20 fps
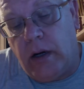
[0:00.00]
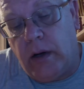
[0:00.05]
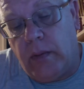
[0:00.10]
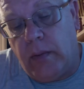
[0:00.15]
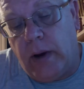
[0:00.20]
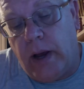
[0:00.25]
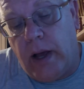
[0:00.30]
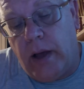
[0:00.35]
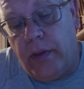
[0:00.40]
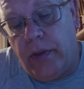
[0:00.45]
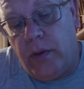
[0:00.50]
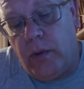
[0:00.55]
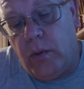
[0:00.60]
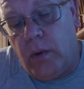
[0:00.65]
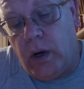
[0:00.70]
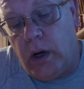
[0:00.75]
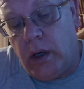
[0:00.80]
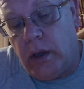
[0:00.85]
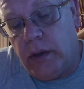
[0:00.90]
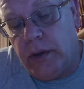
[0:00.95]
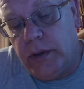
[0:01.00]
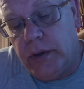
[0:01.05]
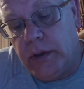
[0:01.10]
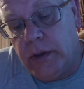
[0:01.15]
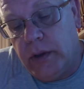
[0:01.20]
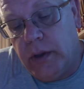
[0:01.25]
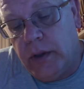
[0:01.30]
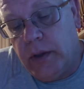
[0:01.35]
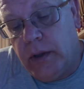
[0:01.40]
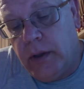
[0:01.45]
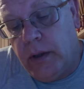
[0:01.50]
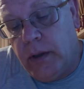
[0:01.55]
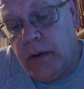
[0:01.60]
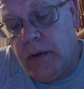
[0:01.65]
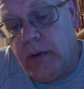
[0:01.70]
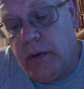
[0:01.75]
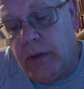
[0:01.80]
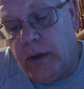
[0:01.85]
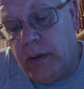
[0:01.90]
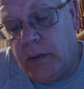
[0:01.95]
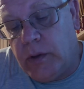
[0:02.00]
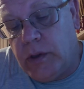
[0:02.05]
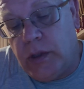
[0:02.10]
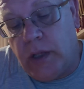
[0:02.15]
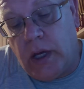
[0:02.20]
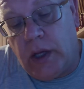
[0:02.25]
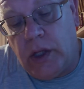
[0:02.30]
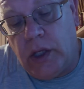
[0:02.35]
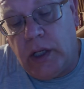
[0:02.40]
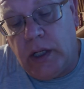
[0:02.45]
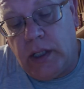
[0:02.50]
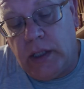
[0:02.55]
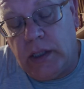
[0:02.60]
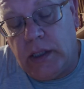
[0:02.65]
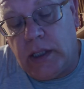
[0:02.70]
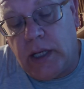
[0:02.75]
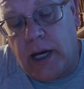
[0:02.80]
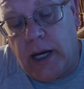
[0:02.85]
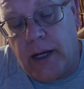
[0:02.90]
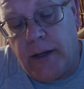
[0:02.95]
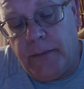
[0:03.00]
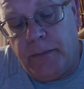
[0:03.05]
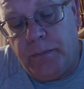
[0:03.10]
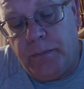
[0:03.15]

around the walls. There was nothing inside.